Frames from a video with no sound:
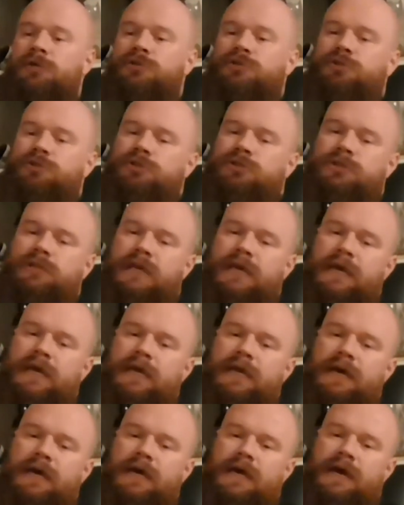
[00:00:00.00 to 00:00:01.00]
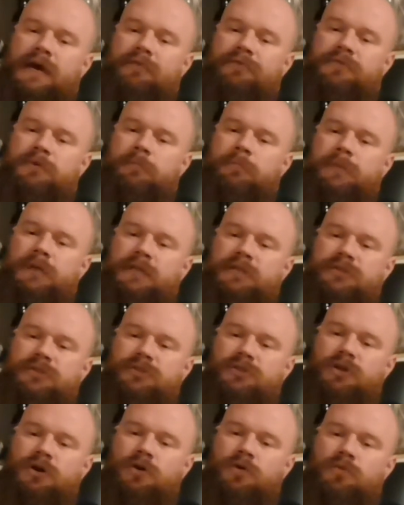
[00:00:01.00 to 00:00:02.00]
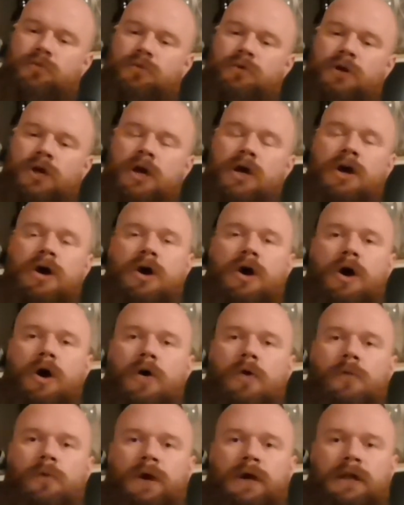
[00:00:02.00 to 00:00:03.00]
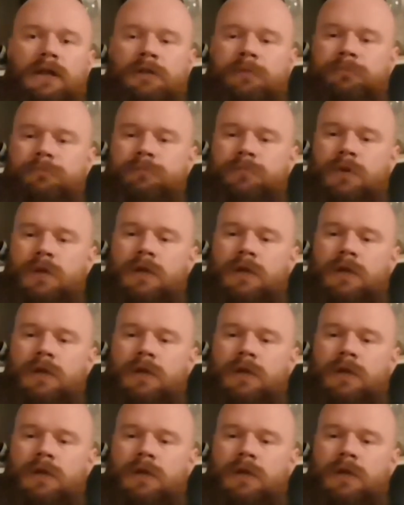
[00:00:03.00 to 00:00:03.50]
Today I have the Millstone OL.